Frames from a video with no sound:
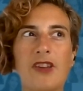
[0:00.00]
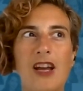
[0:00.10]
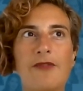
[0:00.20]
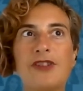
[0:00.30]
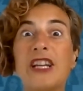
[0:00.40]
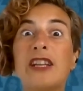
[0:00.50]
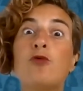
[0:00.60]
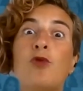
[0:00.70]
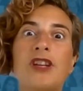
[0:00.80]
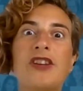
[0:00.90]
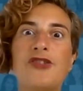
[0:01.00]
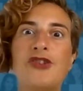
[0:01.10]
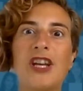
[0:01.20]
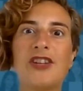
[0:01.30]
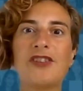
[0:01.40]
would say what has
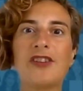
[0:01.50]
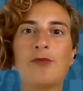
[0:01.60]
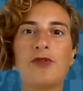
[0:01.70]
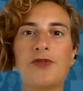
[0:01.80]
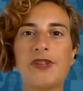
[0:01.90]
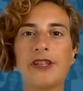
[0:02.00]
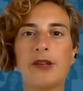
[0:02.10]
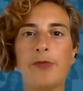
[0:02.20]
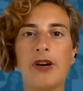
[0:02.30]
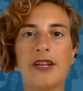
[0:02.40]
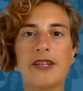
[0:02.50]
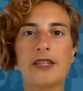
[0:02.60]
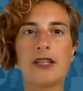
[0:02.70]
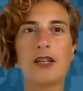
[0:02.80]
changed the most in the past